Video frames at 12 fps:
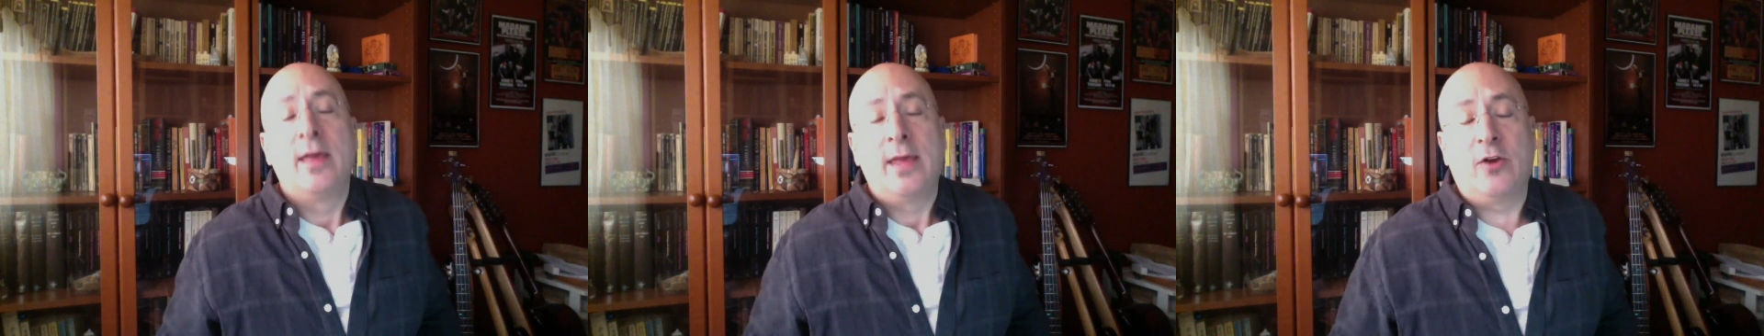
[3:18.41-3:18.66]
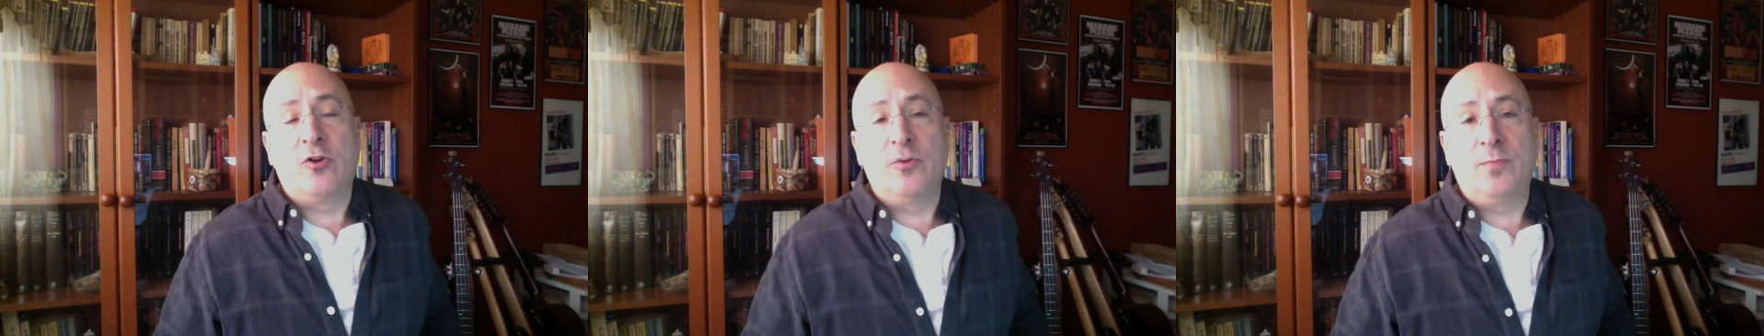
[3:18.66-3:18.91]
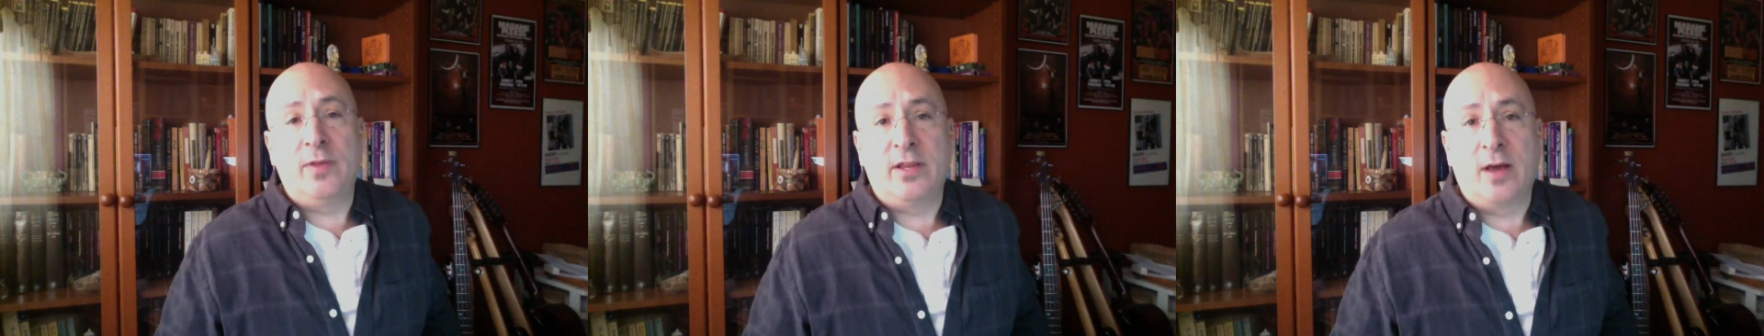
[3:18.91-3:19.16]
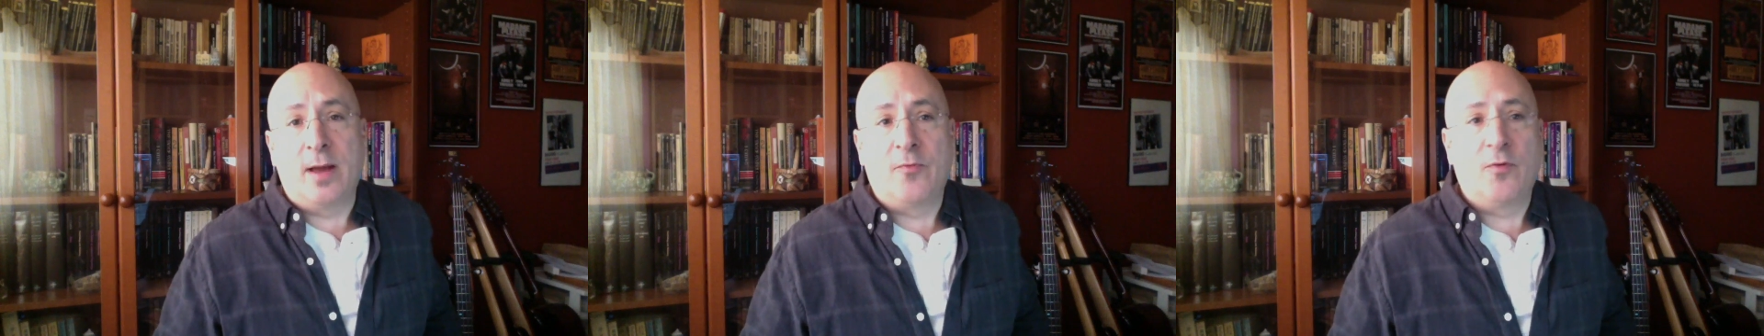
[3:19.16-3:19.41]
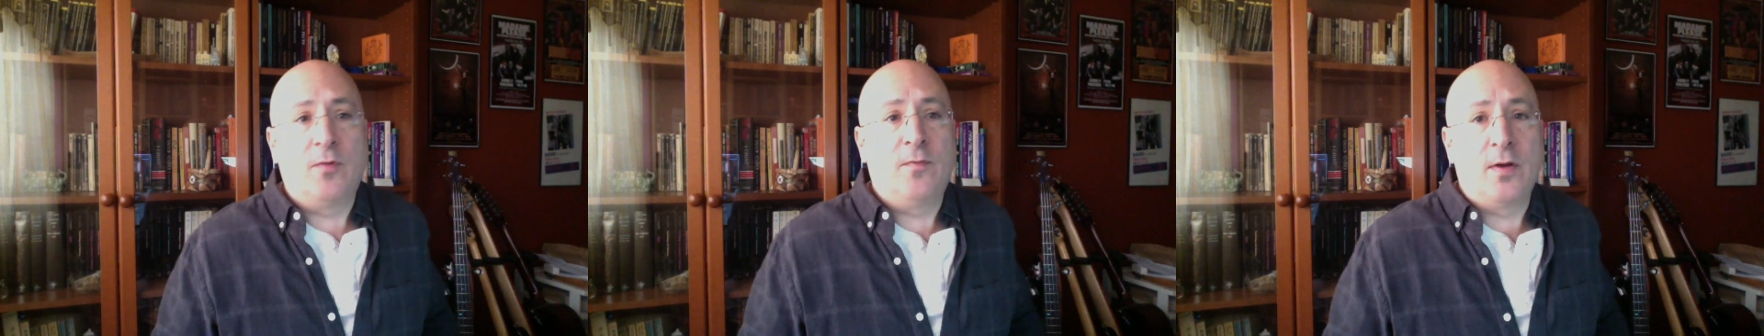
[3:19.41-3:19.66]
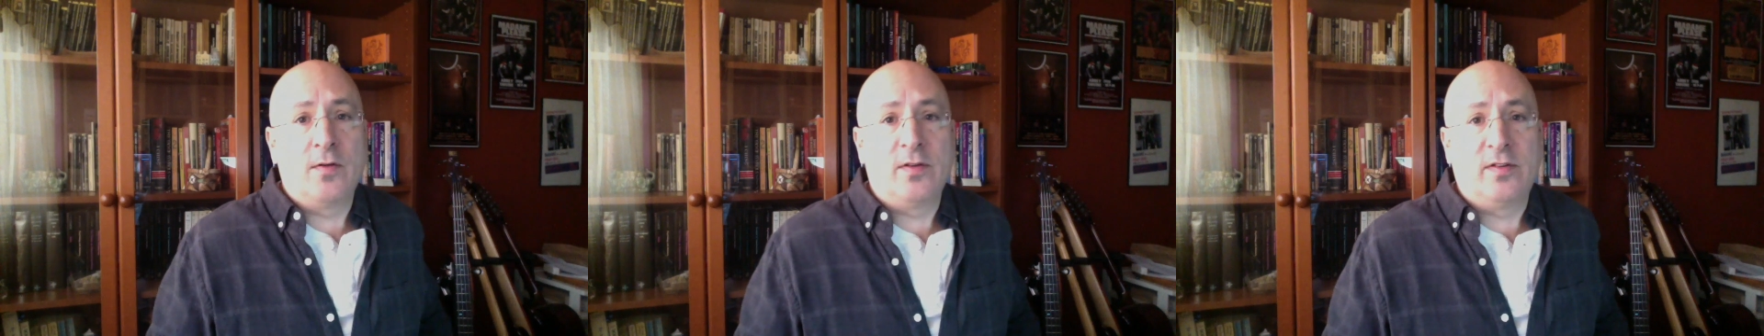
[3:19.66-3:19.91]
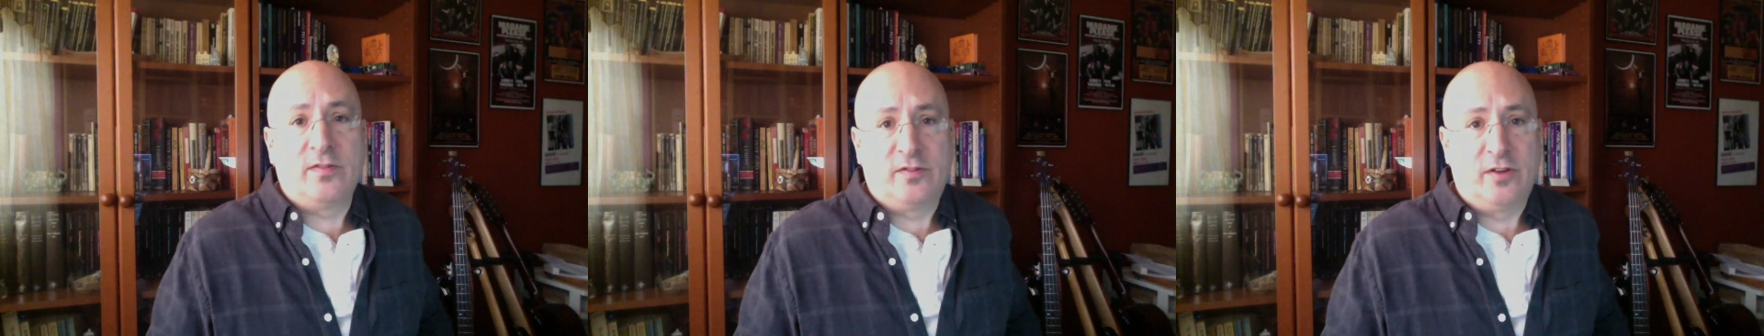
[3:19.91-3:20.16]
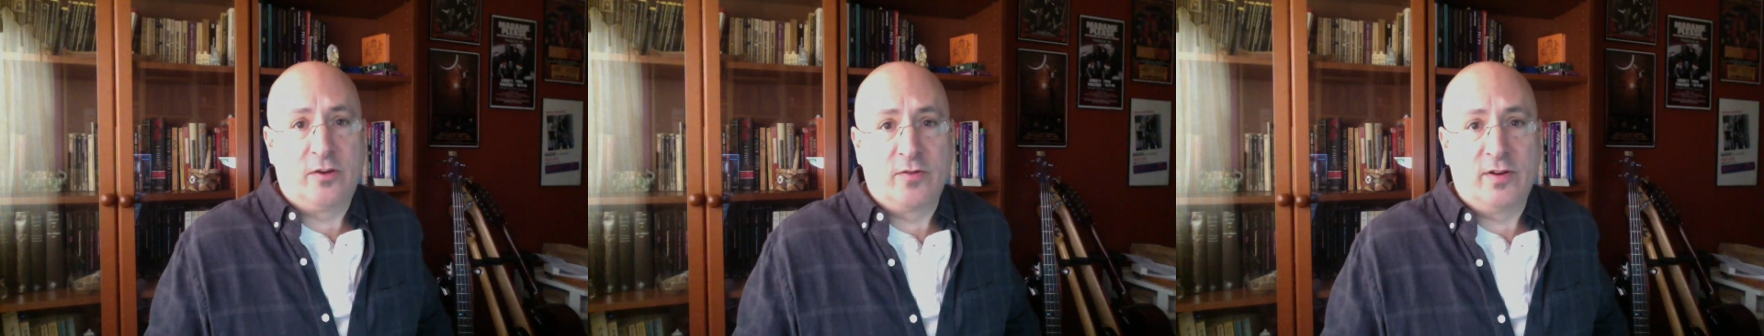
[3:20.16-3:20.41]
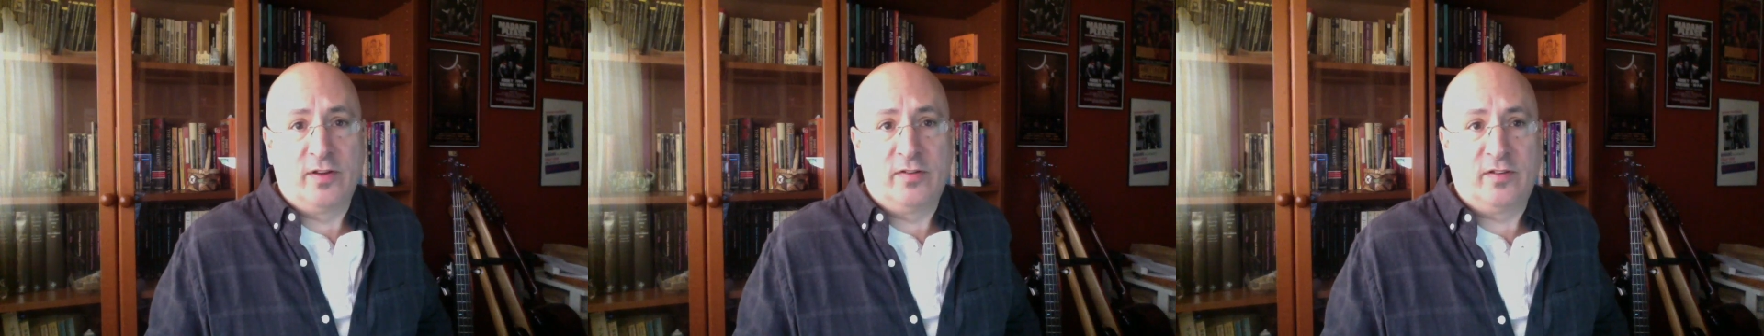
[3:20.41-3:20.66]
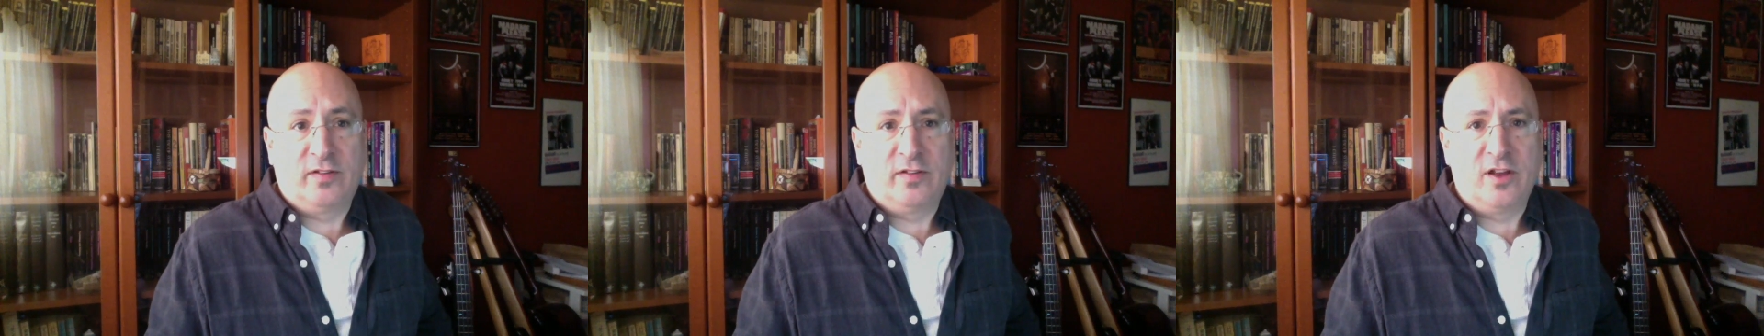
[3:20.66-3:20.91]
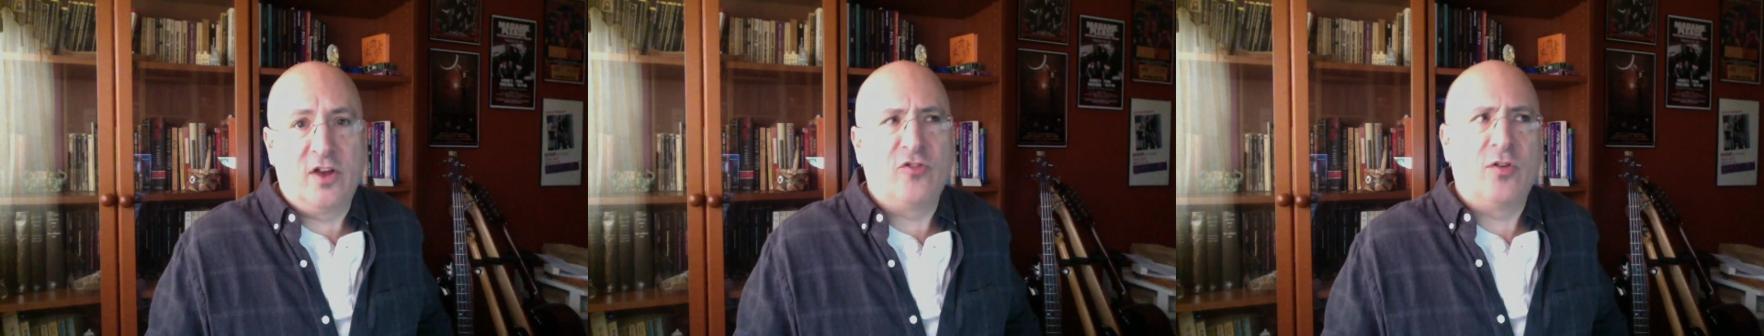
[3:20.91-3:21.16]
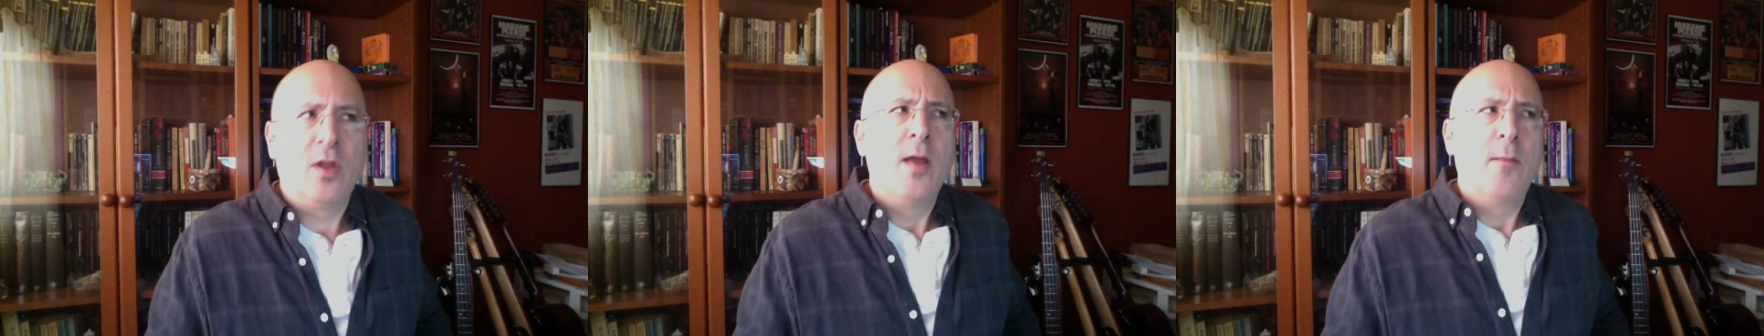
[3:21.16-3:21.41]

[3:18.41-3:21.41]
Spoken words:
it could be time for a very serious discussion.